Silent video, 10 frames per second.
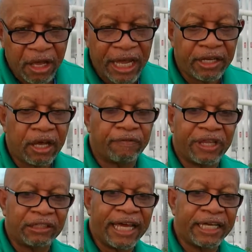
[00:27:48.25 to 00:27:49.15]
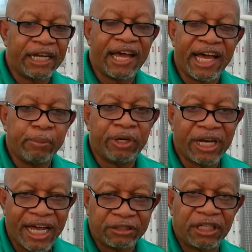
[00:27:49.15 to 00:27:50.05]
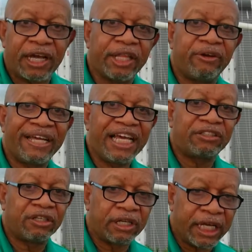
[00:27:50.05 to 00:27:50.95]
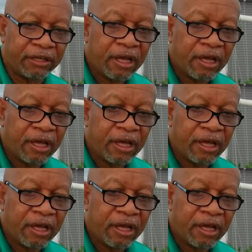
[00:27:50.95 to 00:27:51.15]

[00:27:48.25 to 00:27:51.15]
enough that they can hybridize together easily.